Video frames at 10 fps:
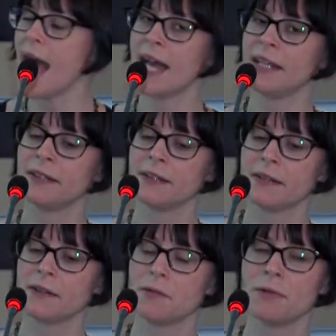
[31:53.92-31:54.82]
And
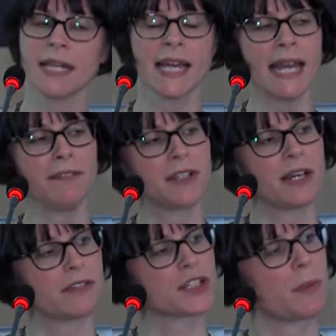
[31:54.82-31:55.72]
we gave
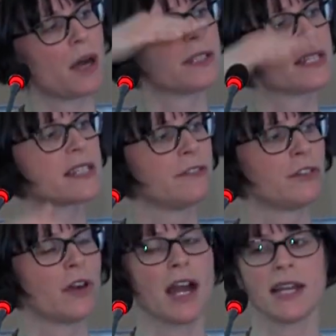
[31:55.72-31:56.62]
the respondents a
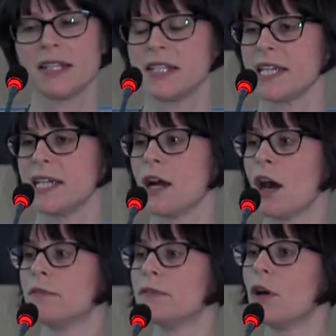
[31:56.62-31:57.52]
variety
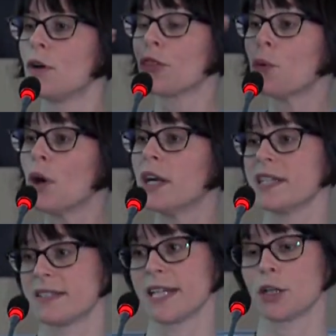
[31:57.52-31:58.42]
of
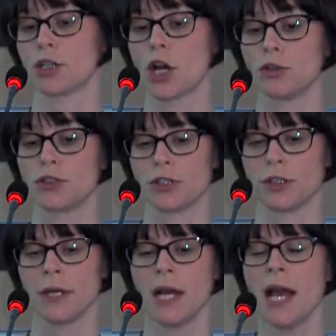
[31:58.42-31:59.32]
authorities they could go
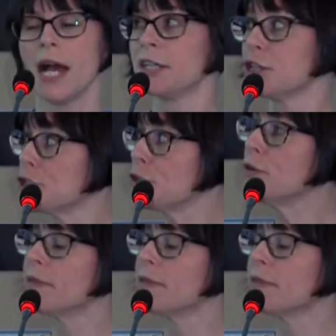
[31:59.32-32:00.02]
to. And the 2